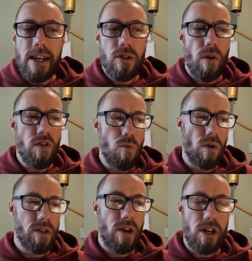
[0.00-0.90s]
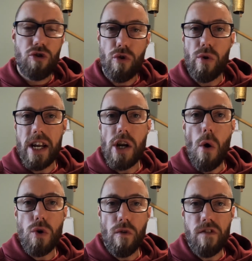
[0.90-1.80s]
So if you want to truly
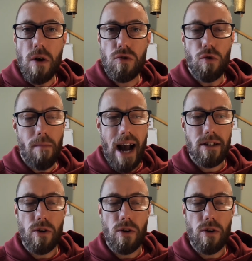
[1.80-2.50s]
know your VO2 max,